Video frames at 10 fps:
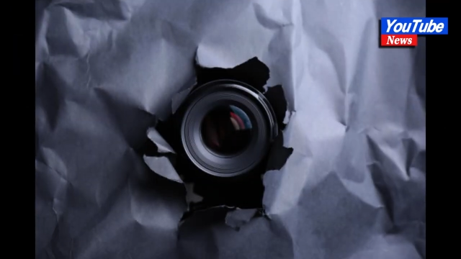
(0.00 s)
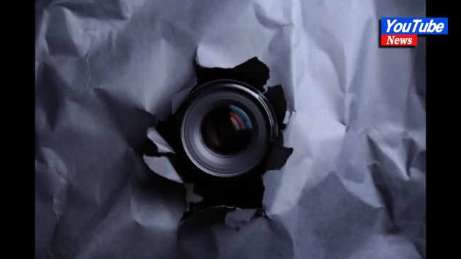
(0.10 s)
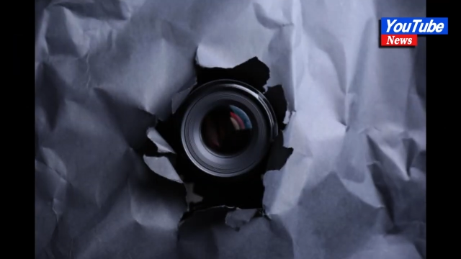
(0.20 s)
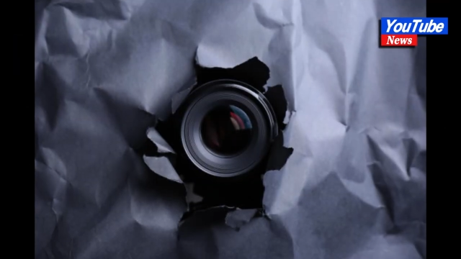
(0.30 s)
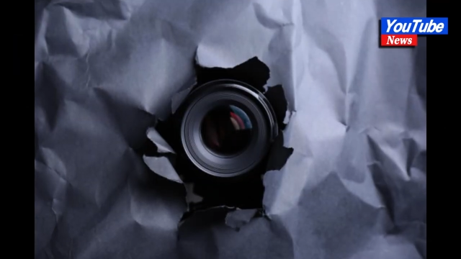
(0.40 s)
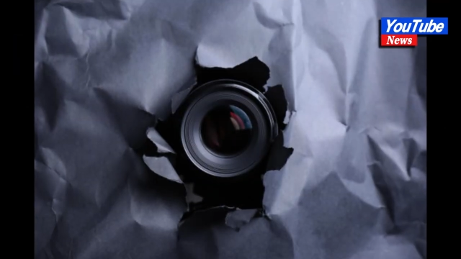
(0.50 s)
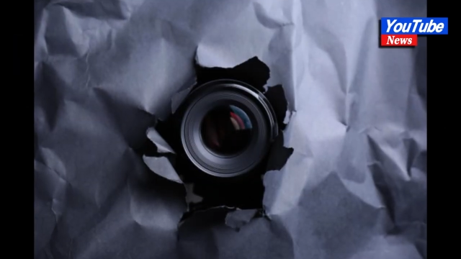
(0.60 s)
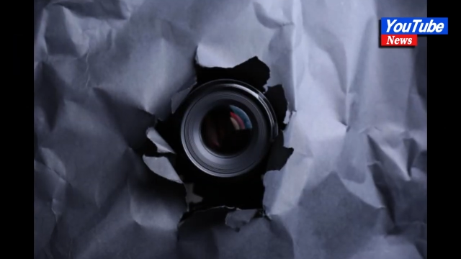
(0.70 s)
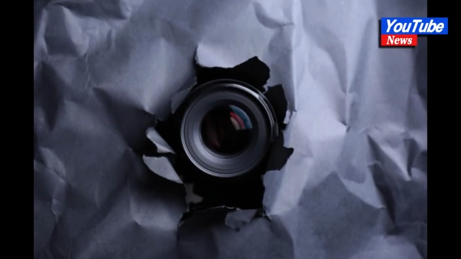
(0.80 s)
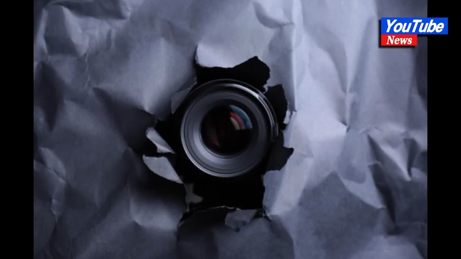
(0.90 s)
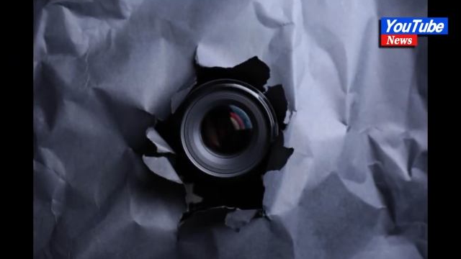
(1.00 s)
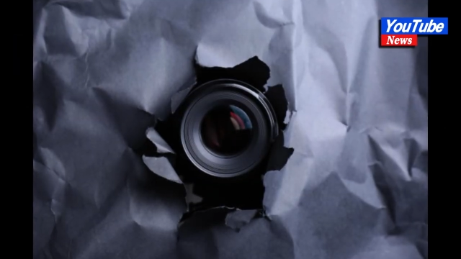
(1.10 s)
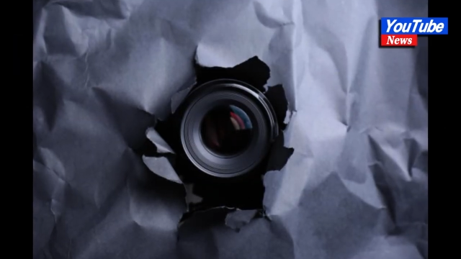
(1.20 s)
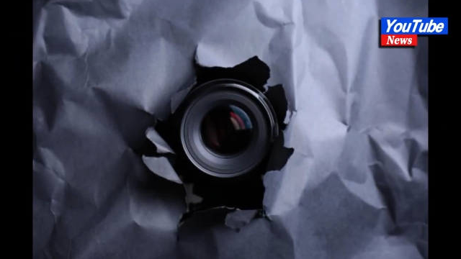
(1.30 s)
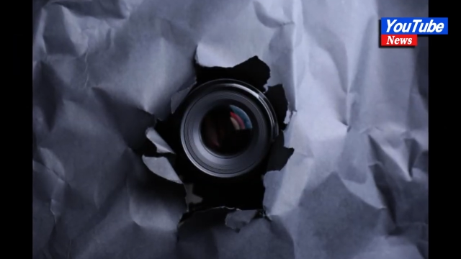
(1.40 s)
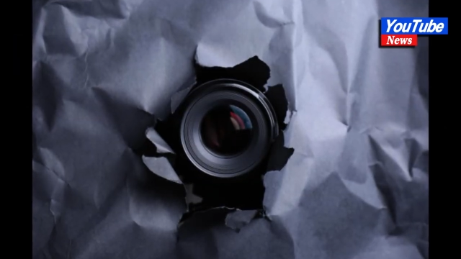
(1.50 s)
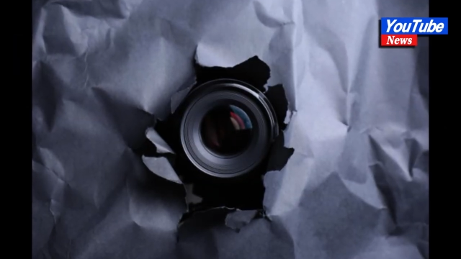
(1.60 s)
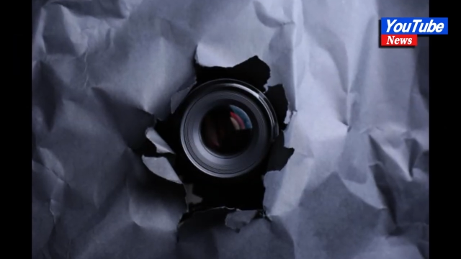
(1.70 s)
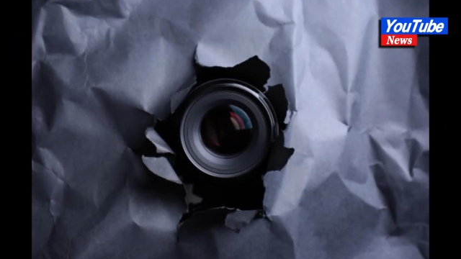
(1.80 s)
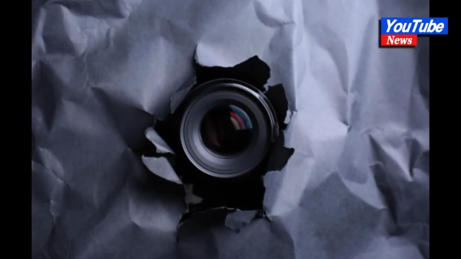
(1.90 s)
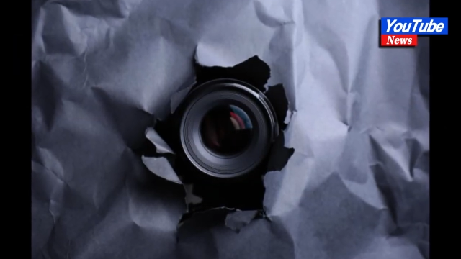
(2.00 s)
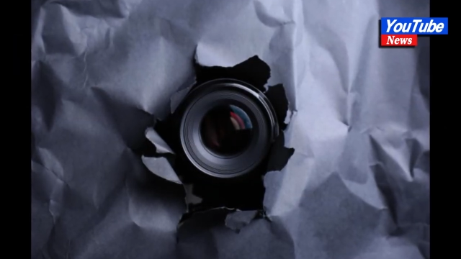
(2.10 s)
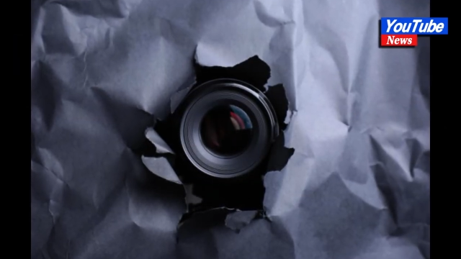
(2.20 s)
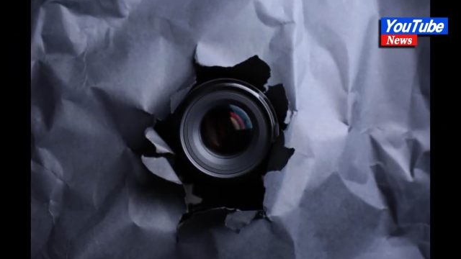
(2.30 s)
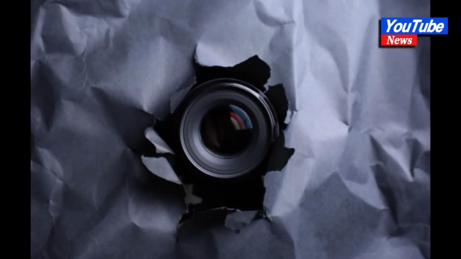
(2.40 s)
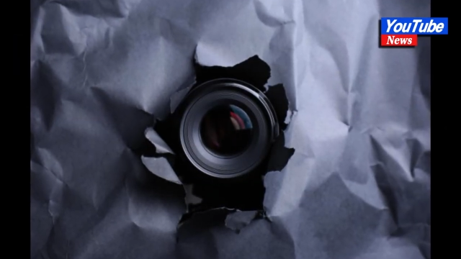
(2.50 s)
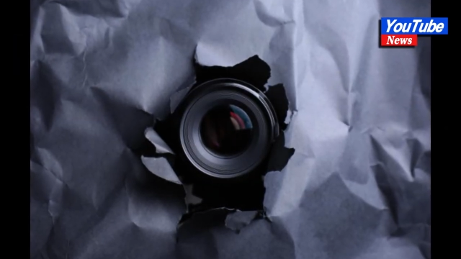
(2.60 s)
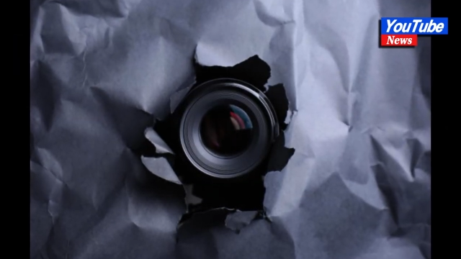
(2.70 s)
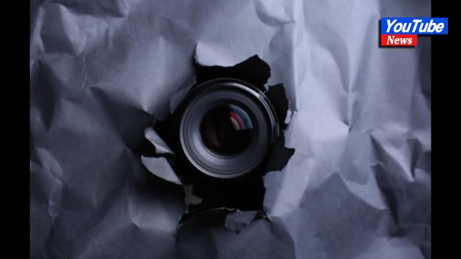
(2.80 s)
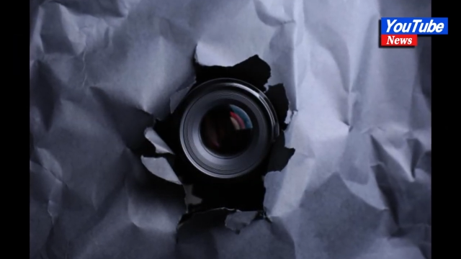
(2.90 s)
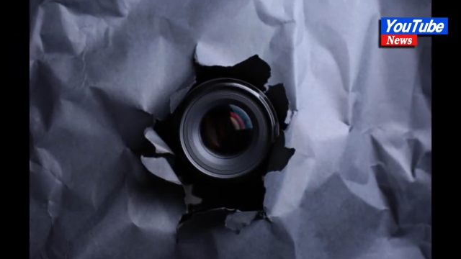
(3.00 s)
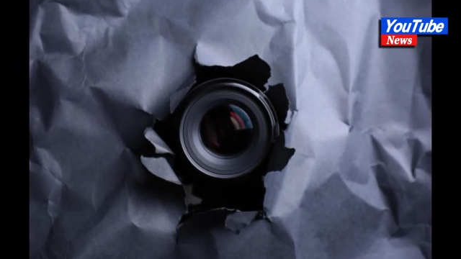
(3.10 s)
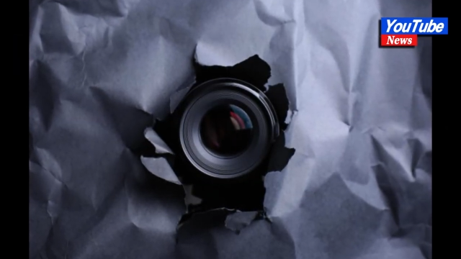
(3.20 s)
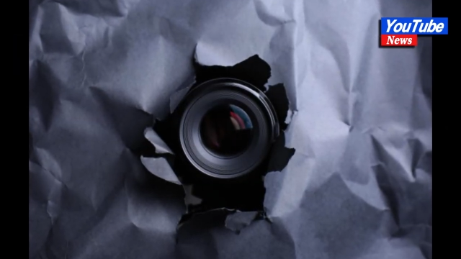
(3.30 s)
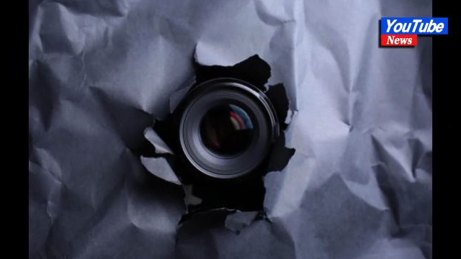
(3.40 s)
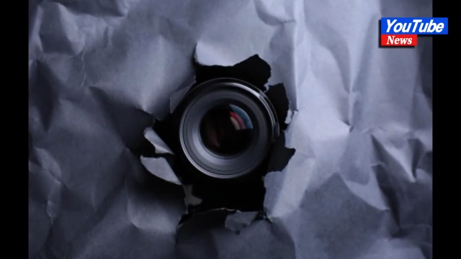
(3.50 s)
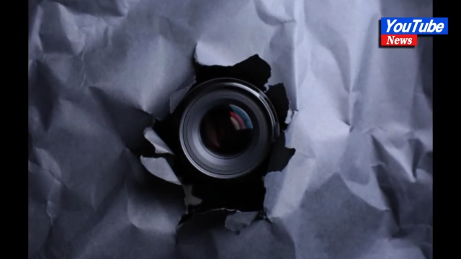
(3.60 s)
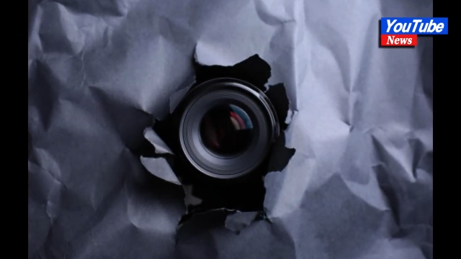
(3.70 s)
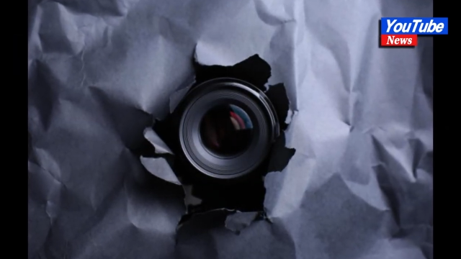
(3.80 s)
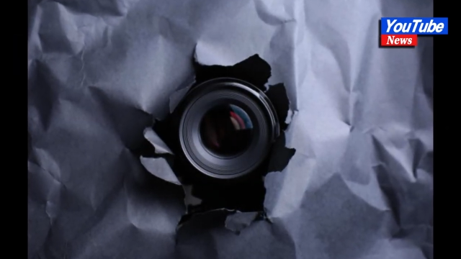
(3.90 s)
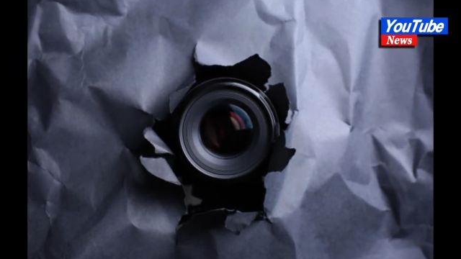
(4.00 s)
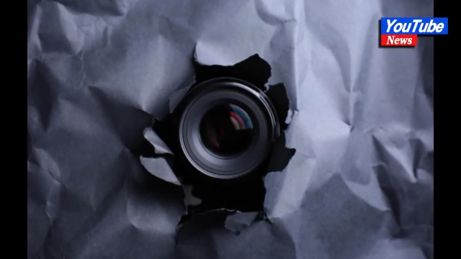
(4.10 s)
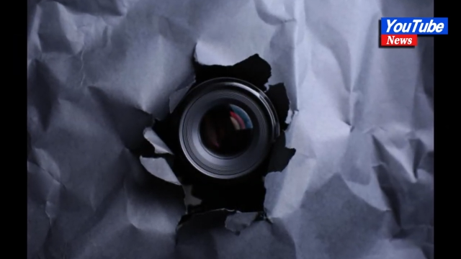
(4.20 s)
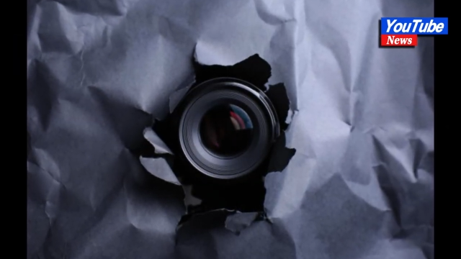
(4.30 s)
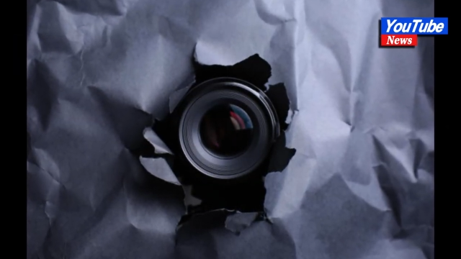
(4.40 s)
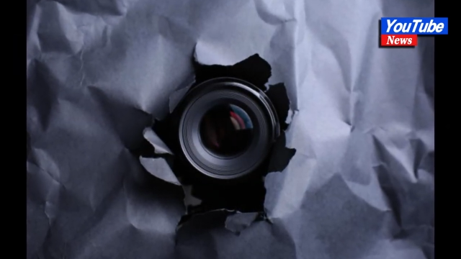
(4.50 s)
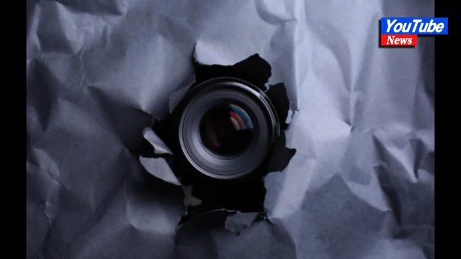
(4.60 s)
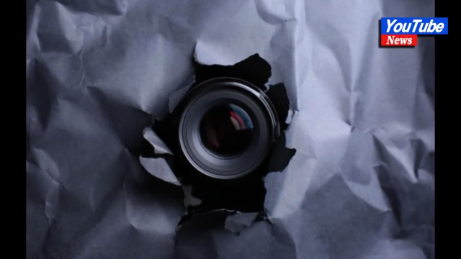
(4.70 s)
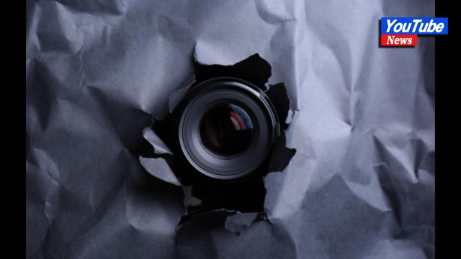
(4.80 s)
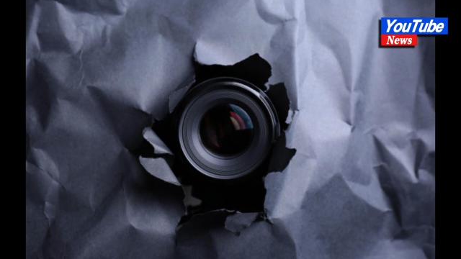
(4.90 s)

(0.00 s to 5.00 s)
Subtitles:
[unreadable: no face in view]